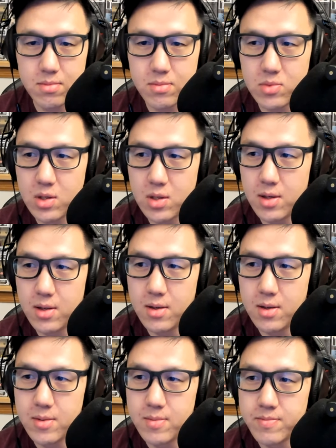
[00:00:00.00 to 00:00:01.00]

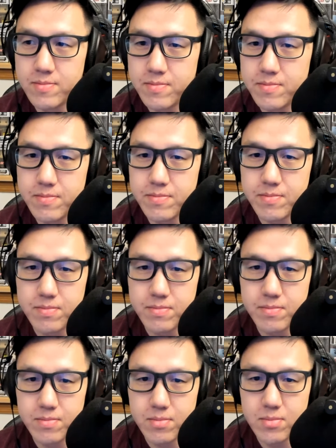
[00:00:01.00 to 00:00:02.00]

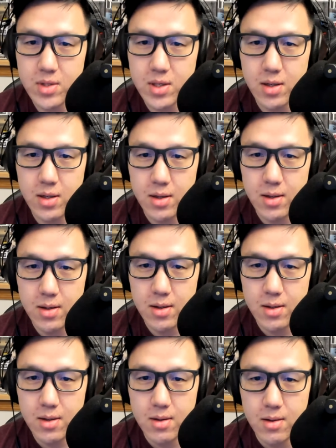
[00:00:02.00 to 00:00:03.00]

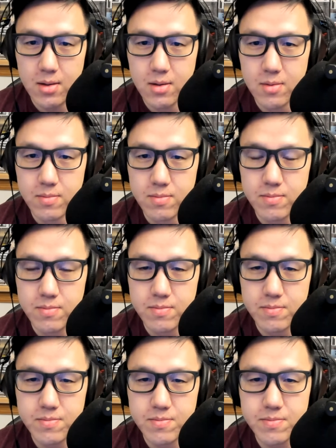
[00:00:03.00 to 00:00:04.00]

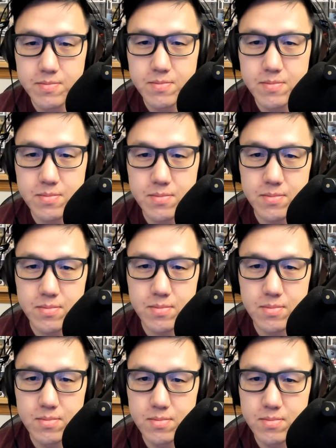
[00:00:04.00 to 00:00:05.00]

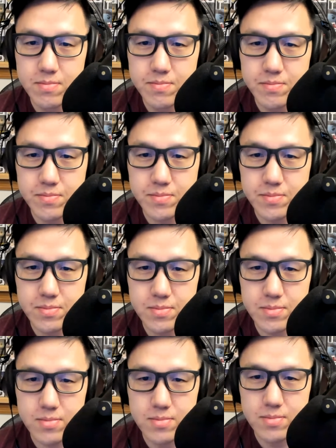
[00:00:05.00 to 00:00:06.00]

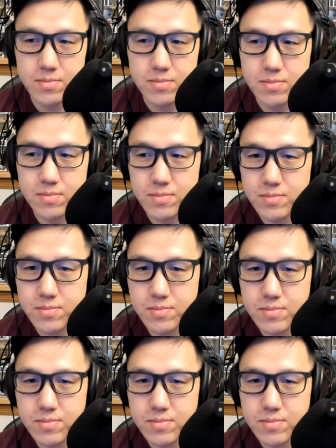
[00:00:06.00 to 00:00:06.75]
(not speaking)